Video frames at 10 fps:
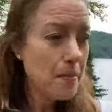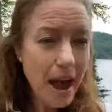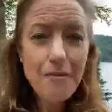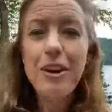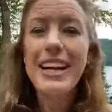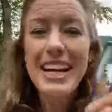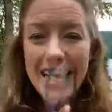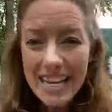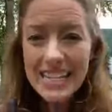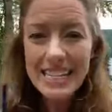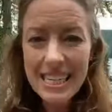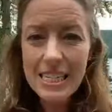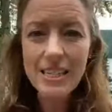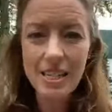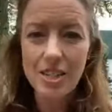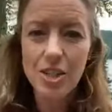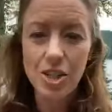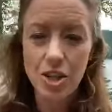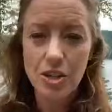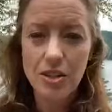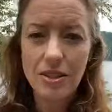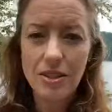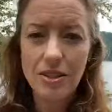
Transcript: Maverick is his sister.